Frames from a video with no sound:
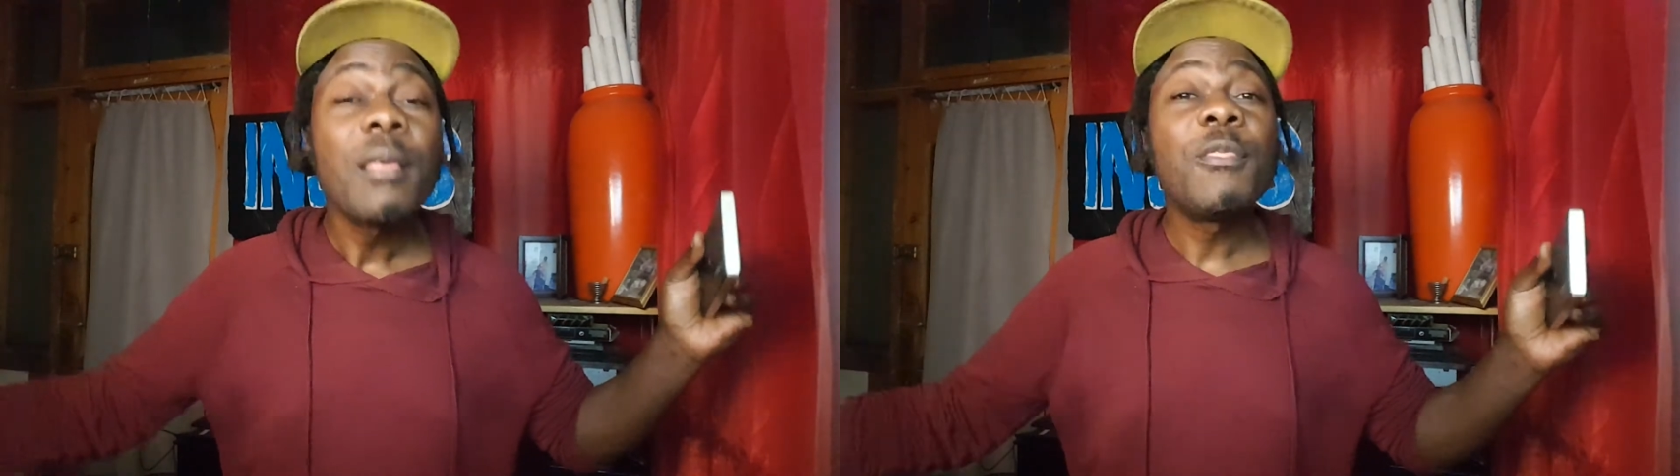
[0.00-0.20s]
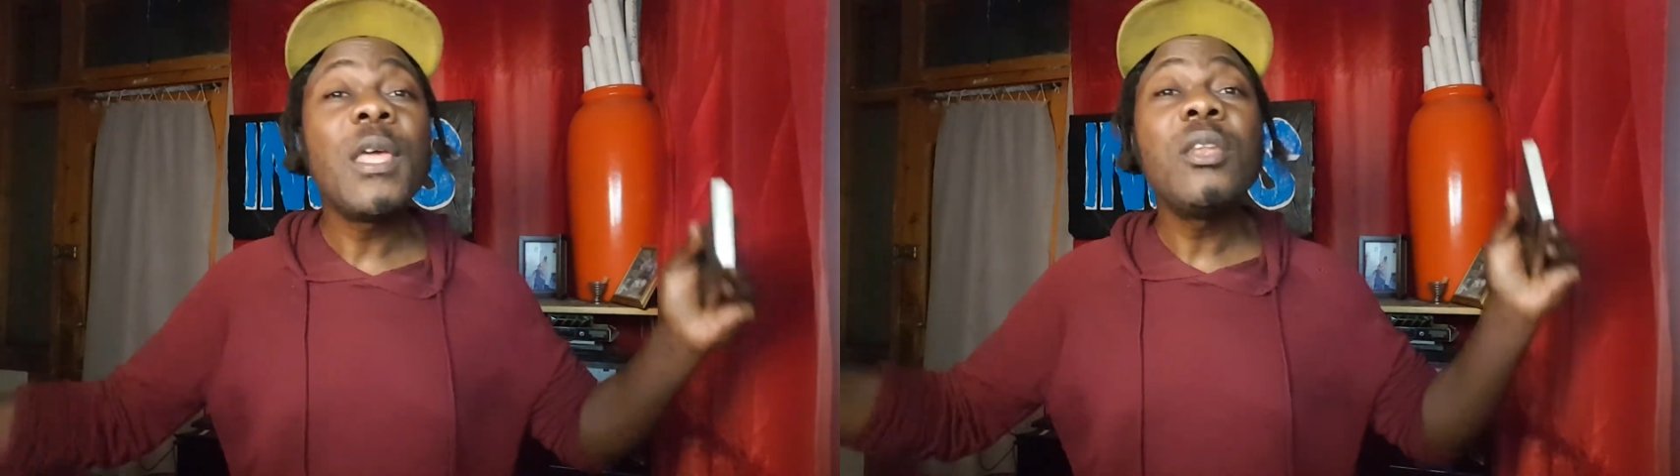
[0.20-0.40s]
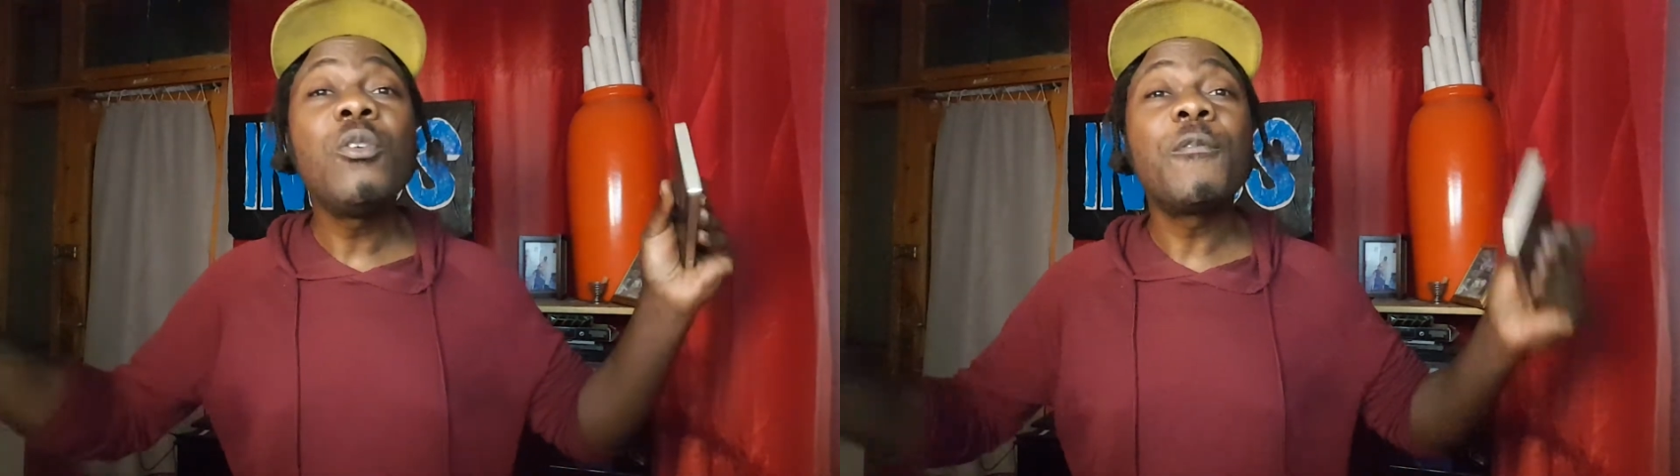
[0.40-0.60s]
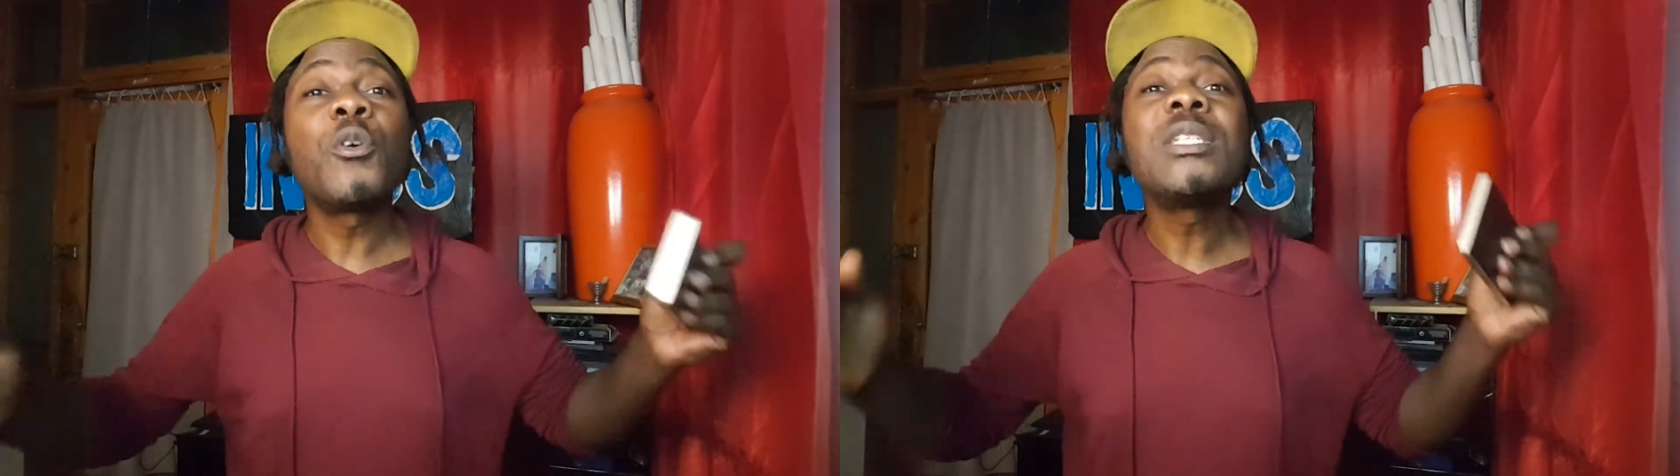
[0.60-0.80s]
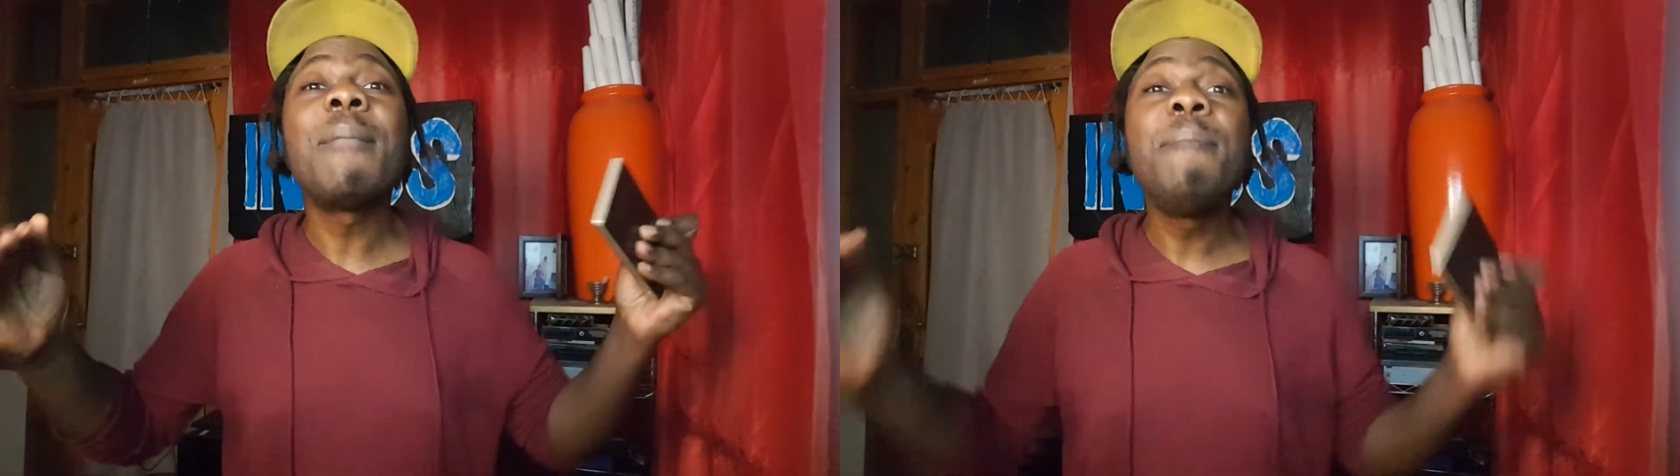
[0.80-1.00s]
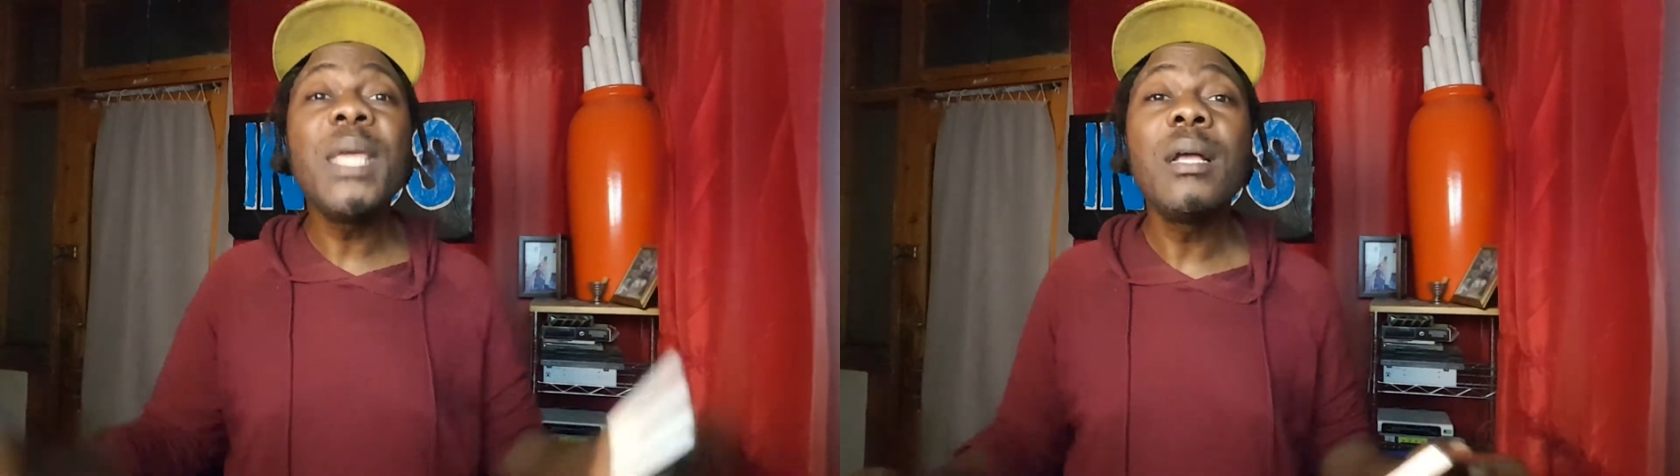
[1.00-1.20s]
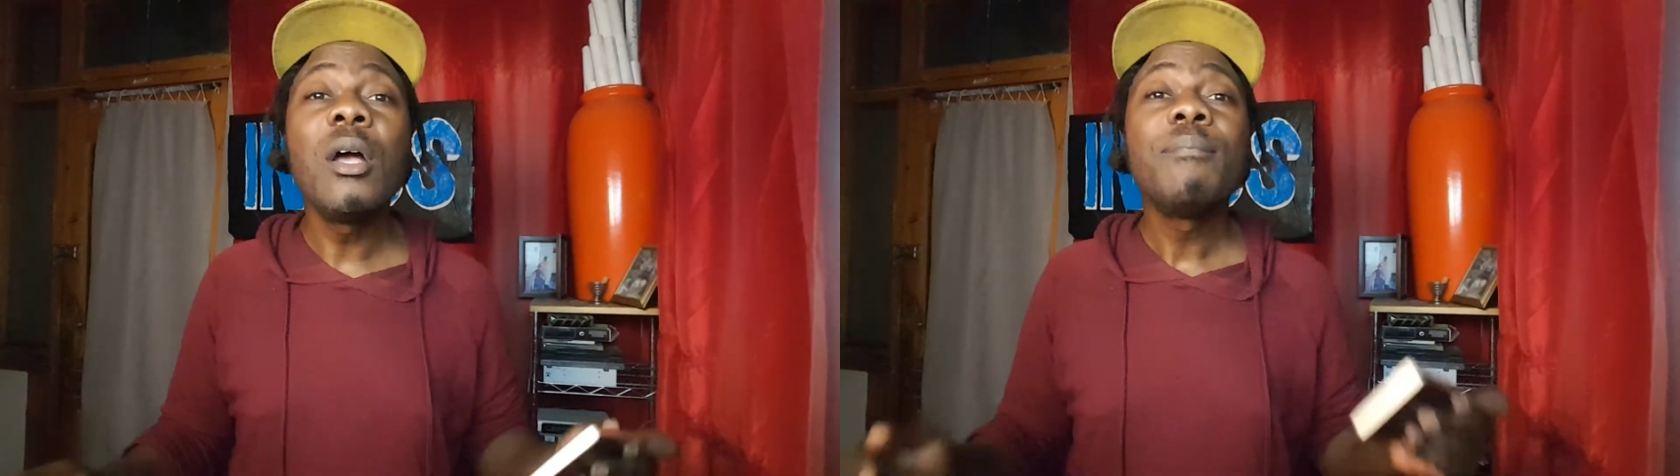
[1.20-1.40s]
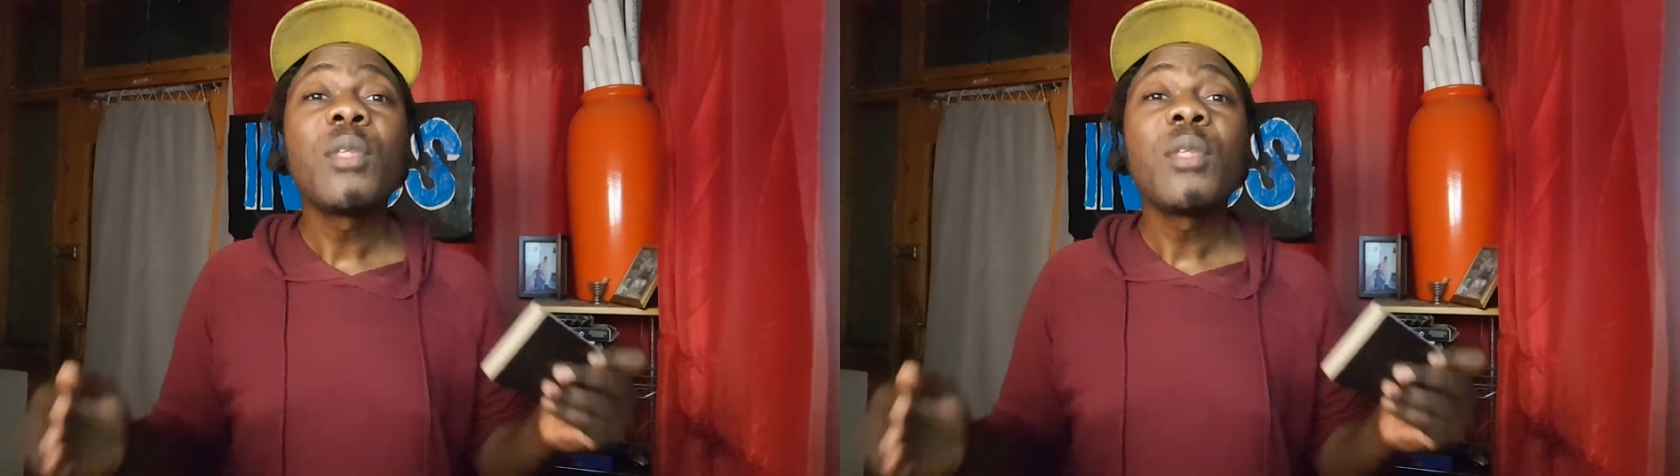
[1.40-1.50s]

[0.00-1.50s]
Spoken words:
Then you've got a big